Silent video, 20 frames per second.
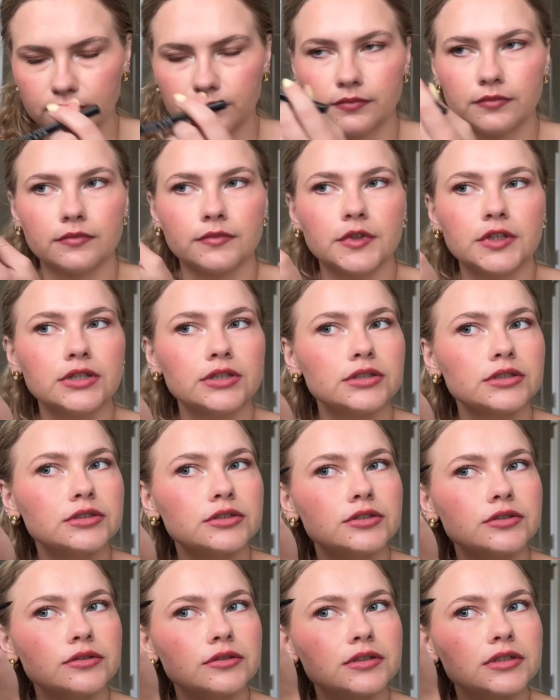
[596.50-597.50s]
Let me just
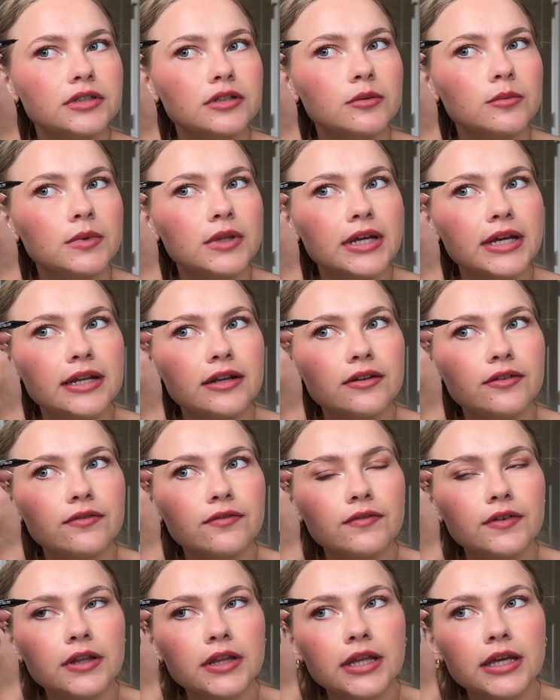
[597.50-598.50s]
do some light
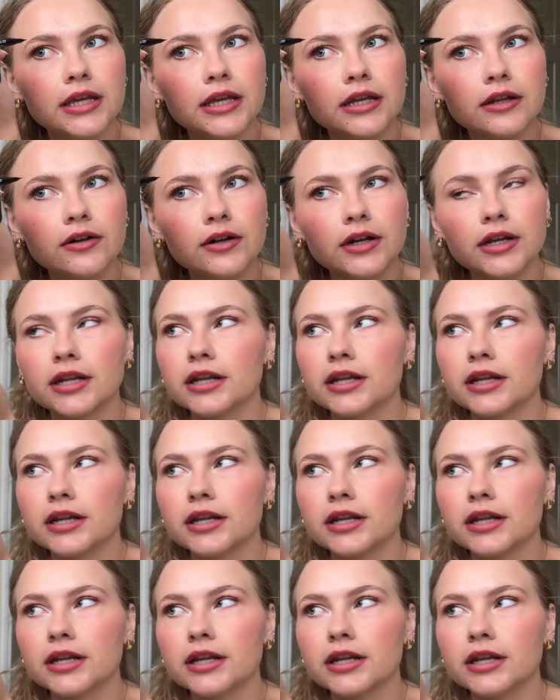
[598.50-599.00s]
filling in right